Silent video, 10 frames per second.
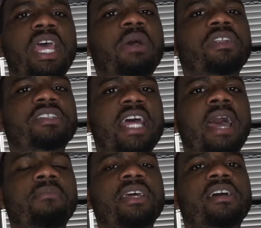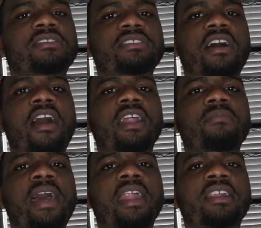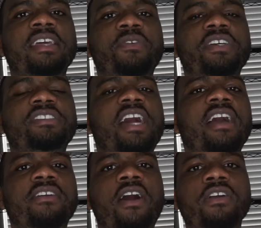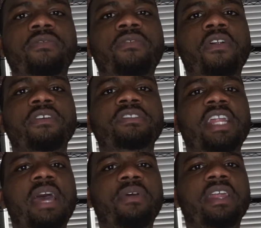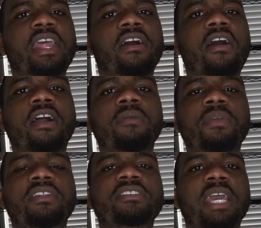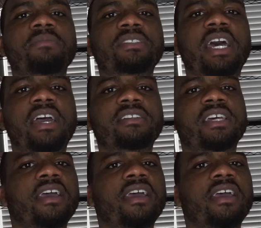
And what this app does is automatically resize all your photos so that way they all can be the same size.